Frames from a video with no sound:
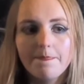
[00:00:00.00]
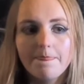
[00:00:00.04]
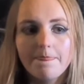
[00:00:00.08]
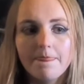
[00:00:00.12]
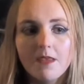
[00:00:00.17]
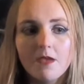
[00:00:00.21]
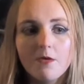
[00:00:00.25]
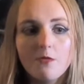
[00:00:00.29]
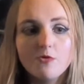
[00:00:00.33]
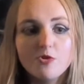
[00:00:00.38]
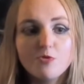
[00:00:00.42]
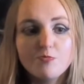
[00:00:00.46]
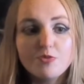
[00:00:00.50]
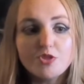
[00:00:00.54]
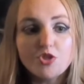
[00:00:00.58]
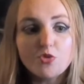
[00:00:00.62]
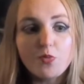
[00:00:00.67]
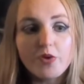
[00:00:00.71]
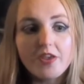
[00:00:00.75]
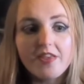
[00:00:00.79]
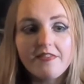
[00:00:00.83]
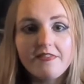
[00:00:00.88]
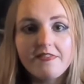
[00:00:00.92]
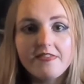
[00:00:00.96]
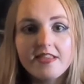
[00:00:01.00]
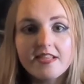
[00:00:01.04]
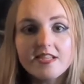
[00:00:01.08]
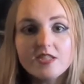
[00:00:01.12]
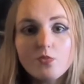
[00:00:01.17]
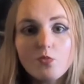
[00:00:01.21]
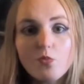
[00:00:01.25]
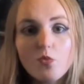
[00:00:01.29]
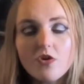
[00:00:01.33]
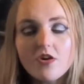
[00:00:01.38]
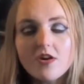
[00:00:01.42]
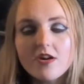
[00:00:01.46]
It was between these
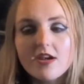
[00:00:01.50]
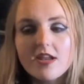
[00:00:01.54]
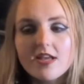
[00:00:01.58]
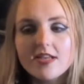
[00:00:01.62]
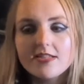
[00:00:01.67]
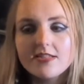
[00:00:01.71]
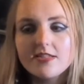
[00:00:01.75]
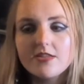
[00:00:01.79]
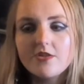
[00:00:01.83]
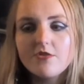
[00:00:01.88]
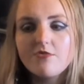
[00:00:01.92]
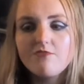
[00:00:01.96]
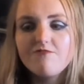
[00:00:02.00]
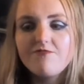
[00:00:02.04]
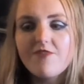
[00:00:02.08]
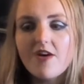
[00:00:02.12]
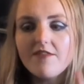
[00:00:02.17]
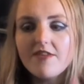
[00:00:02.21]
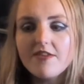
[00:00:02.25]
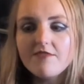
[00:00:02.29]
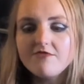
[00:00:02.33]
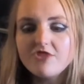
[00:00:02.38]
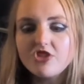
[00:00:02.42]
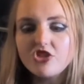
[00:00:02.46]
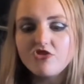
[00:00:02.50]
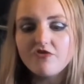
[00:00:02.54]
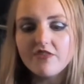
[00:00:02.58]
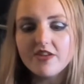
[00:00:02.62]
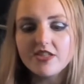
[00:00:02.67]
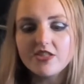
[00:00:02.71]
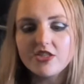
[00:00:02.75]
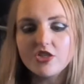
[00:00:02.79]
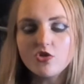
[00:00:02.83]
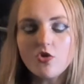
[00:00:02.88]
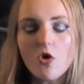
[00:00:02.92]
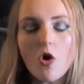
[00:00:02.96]
one lesson, very
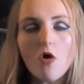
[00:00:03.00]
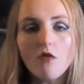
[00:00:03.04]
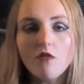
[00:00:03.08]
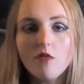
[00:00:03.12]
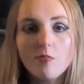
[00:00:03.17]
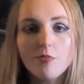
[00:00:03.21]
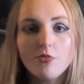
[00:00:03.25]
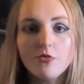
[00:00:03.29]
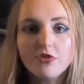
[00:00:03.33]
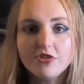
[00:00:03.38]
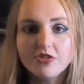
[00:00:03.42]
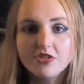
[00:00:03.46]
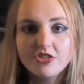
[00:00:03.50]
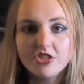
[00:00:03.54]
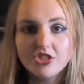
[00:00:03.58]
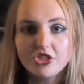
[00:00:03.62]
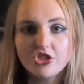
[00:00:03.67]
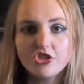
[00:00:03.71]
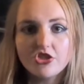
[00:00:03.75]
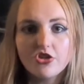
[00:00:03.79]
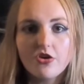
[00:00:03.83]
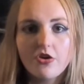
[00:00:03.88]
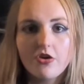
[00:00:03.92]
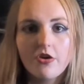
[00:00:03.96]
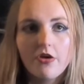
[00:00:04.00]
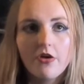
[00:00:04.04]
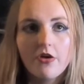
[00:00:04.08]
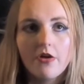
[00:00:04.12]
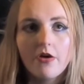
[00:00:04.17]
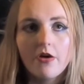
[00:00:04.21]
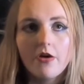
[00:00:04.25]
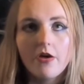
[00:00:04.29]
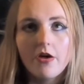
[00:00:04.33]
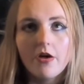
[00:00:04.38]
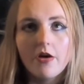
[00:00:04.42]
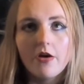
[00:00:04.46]
restricted, horrible condition
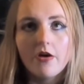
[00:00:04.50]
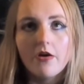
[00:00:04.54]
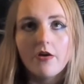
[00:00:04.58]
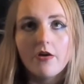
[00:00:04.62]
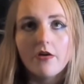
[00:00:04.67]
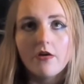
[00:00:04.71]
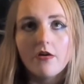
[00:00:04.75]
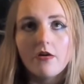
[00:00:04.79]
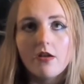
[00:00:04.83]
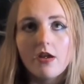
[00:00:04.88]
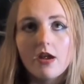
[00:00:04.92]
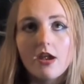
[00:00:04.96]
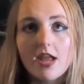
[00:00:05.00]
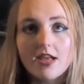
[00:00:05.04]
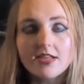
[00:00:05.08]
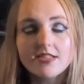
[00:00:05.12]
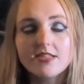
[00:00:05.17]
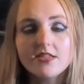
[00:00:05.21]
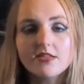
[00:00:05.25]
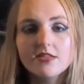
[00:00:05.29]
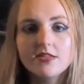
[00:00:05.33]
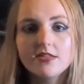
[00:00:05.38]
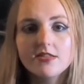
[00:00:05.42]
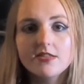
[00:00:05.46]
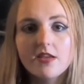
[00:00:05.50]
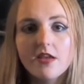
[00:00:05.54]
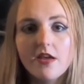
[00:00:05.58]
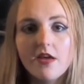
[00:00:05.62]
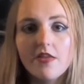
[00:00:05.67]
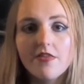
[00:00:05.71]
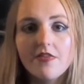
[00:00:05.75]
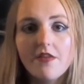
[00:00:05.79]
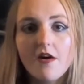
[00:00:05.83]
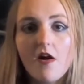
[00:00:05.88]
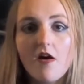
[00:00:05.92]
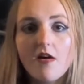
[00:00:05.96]
lessons
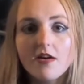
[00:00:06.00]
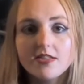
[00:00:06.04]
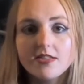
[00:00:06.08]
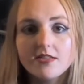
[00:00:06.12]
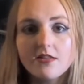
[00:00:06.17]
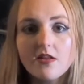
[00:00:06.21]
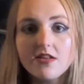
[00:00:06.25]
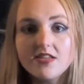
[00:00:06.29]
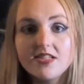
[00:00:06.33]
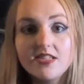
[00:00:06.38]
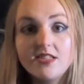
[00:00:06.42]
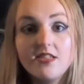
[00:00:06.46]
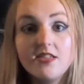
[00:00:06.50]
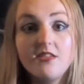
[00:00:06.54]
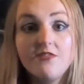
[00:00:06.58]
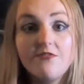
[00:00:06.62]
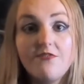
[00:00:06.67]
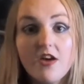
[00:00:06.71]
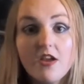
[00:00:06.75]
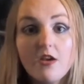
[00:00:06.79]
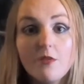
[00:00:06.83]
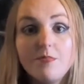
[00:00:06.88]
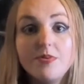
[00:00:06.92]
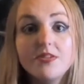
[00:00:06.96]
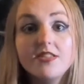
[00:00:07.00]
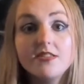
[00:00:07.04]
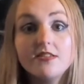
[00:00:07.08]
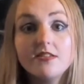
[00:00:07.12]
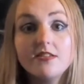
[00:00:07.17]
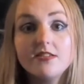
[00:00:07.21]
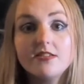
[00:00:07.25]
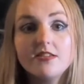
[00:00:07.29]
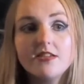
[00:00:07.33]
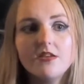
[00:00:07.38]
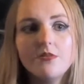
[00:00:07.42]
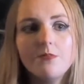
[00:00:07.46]
that I started to develop a
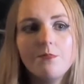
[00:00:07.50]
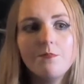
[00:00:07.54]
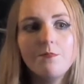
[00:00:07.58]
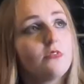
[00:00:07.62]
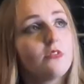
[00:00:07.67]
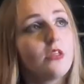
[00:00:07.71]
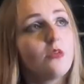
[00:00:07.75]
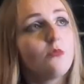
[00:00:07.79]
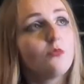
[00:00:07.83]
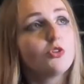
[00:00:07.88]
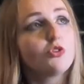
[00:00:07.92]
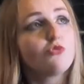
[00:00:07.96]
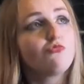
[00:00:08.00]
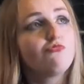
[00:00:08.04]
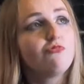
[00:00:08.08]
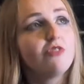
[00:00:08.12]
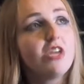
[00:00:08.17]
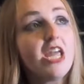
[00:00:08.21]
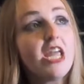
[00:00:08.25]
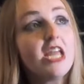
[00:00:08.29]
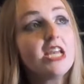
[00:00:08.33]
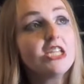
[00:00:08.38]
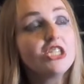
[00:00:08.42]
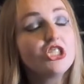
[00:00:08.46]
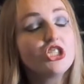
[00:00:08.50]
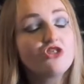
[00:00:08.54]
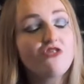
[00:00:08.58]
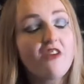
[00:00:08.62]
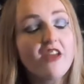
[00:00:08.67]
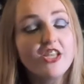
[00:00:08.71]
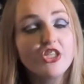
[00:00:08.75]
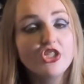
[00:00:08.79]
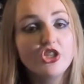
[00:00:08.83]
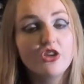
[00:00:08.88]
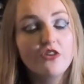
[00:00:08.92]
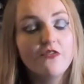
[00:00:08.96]
stutter. It was really
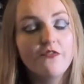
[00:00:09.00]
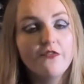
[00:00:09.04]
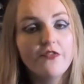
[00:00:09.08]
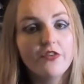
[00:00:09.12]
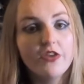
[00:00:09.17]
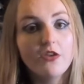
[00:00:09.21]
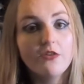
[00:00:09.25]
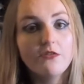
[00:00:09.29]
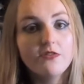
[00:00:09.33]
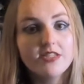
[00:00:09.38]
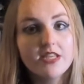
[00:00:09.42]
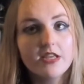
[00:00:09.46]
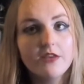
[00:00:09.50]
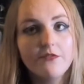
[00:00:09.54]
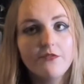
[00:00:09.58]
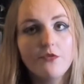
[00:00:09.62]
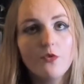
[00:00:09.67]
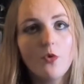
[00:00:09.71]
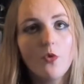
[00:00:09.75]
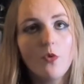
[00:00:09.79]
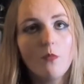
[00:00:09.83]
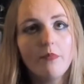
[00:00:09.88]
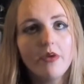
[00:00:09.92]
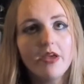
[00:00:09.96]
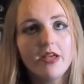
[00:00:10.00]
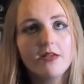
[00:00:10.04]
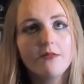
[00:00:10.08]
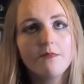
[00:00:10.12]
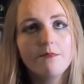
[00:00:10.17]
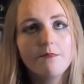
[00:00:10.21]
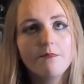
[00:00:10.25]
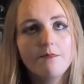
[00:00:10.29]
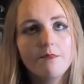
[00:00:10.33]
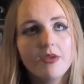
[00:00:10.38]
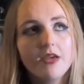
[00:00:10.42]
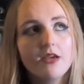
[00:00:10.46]
strange and confusing for me.
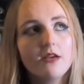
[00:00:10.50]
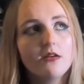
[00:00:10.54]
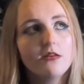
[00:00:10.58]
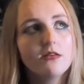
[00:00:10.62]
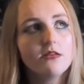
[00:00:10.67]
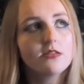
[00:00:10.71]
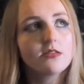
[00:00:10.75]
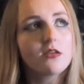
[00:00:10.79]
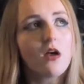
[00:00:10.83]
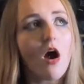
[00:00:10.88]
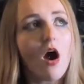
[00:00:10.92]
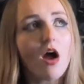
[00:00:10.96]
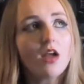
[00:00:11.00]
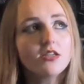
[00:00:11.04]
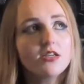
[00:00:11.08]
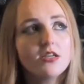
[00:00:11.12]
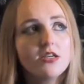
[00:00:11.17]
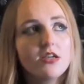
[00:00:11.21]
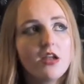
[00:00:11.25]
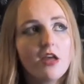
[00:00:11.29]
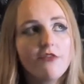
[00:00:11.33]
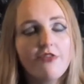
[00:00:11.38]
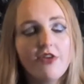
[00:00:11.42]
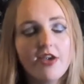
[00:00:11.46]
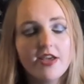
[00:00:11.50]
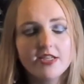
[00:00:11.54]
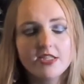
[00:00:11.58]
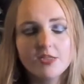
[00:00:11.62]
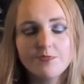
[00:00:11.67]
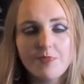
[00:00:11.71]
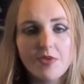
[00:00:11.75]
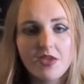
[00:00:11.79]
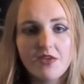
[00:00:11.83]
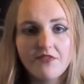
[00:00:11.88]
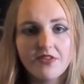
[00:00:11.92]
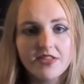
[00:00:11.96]
because I'd never
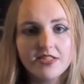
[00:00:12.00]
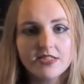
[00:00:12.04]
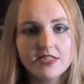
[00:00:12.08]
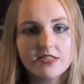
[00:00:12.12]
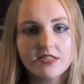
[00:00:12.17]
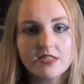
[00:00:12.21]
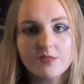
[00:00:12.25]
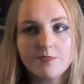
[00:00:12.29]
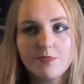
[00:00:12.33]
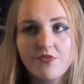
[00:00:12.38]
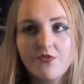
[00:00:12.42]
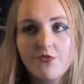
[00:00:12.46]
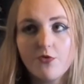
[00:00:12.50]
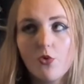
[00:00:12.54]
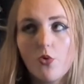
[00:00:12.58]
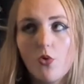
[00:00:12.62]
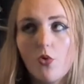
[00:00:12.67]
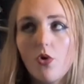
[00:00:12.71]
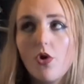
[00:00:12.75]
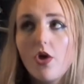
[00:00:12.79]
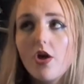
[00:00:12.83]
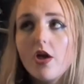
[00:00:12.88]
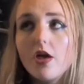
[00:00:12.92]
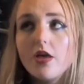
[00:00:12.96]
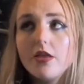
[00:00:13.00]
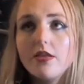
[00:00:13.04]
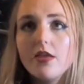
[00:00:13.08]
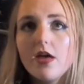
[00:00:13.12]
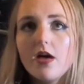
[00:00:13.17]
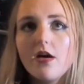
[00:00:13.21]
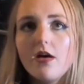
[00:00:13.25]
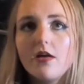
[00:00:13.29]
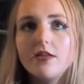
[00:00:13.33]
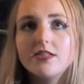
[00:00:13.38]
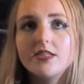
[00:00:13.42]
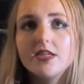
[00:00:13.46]
experienced this before.
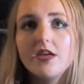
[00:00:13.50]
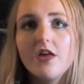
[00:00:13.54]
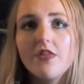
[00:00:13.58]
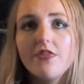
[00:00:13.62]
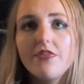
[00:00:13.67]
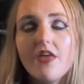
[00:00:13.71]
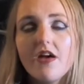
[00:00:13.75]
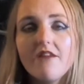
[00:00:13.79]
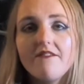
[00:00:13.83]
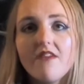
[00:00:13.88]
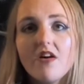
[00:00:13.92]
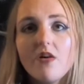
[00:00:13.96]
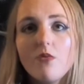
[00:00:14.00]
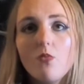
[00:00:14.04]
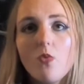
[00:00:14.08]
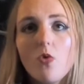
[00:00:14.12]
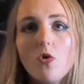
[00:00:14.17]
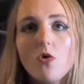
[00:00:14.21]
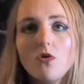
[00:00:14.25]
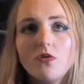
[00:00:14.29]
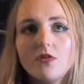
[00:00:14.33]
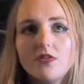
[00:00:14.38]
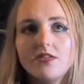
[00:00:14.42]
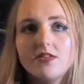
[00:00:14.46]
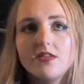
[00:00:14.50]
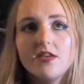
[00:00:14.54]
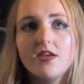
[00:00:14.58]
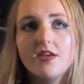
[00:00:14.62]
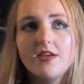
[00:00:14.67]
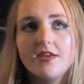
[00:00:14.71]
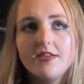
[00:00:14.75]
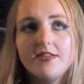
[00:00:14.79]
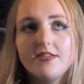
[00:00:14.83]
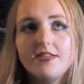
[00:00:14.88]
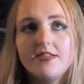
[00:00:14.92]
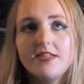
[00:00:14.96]
Yet there I was,
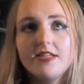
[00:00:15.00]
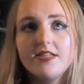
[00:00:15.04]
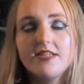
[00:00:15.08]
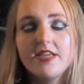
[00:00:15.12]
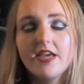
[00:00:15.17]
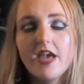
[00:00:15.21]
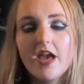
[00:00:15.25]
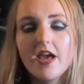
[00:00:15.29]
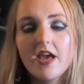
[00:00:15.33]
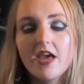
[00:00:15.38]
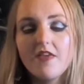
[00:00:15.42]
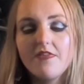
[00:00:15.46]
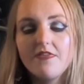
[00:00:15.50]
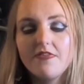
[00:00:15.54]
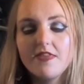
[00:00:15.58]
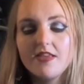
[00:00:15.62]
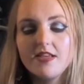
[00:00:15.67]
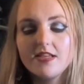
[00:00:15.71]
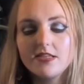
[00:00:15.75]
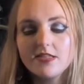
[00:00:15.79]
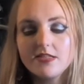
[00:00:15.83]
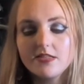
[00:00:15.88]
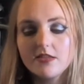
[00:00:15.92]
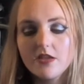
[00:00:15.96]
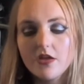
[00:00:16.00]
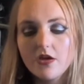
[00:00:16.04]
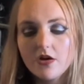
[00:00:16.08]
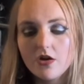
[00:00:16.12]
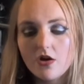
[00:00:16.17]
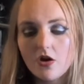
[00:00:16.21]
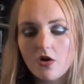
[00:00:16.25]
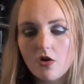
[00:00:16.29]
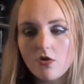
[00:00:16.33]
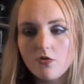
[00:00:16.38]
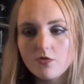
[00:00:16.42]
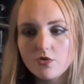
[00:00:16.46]
sitting in this
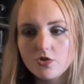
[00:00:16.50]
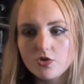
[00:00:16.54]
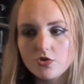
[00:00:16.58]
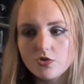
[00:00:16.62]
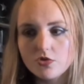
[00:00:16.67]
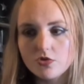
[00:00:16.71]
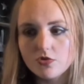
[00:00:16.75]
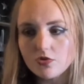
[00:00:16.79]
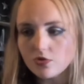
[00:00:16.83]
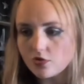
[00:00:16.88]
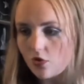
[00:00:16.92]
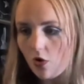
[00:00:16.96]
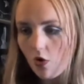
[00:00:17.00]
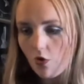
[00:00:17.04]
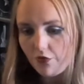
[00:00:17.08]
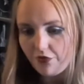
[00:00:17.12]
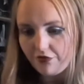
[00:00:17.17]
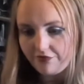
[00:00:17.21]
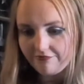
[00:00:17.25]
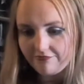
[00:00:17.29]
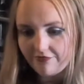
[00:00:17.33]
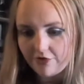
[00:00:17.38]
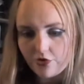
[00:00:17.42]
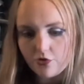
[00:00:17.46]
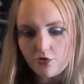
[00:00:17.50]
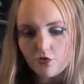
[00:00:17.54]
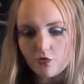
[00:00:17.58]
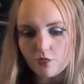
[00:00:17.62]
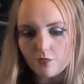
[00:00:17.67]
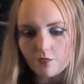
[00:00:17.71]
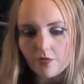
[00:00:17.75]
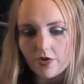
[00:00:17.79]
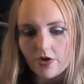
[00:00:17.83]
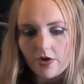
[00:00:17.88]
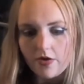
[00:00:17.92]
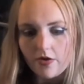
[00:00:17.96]
closed off
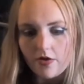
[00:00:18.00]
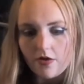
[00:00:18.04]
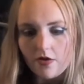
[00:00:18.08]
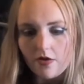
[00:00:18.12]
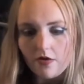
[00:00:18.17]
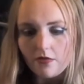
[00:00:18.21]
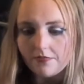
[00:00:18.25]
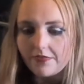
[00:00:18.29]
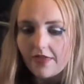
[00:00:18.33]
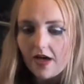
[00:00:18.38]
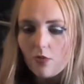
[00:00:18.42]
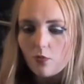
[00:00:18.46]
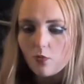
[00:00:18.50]
room that